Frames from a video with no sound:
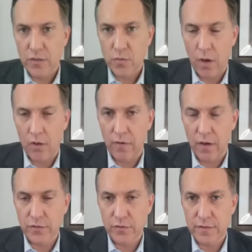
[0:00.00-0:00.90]

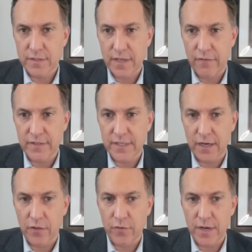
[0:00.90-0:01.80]

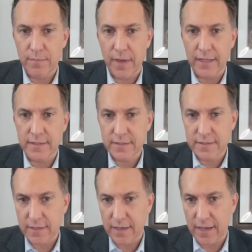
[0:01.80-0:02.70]
1,217 other
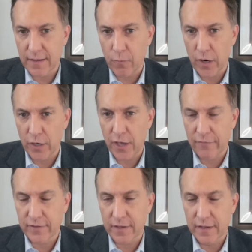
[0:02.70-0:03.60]
inmates, where you
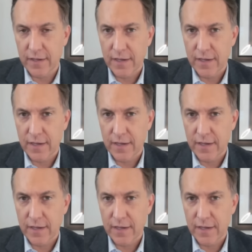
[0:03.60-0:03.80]
have to